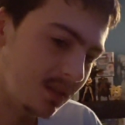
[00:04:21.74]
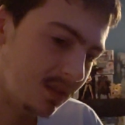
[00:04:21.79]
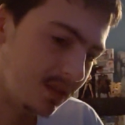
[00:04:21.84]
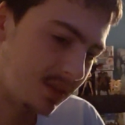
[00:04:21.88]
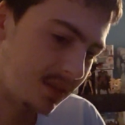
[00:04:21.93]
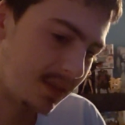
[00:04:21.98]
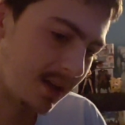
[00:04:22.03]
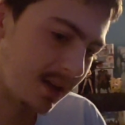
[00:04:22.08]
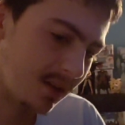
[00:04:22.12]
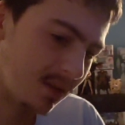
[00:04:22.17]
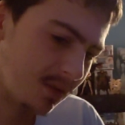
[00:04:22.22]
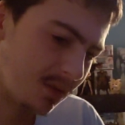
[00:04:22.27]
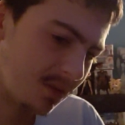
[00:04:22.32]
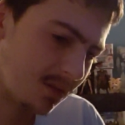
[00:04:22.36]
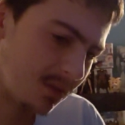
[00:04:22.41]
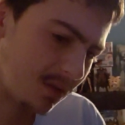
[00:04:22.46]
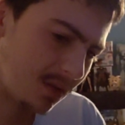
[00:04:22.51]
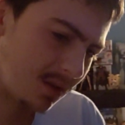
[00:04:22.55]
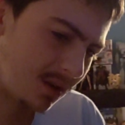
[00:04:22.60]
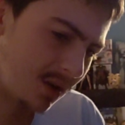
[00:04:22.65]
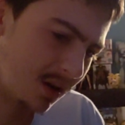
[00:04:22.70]

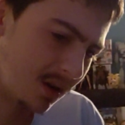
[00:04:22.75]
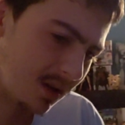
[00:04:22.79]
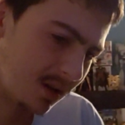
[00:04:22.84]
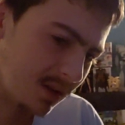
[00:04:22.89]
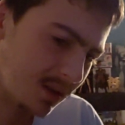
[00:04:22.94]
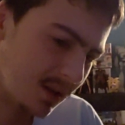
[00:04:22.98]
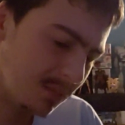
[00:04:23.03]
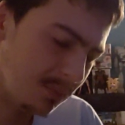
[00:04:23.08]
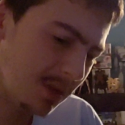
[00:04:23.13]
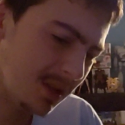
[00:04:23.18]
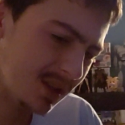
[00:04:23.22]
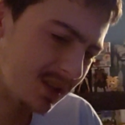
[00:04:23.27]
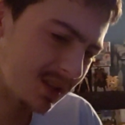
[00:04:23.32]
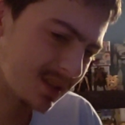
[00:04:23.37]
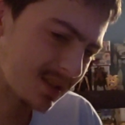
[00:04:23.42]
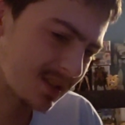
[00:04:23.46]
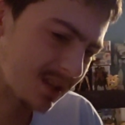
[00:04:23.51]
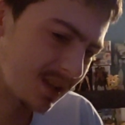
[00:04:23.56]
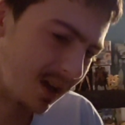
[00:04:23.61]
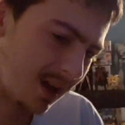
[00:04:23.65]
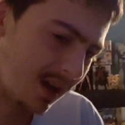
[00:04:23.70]
they're they meet
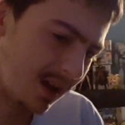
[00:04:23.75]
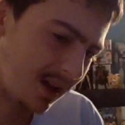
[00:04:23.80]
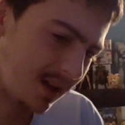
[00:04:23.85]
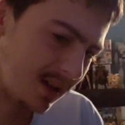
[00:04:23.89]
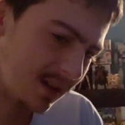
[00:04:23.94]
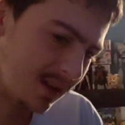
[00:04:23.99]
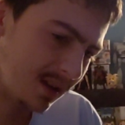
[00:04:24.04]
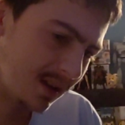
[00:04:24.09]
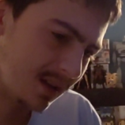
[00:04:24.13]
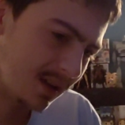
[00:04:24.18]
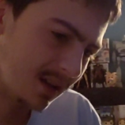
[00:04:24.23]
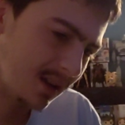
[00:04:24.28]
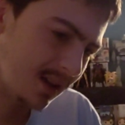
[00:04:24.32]
this guy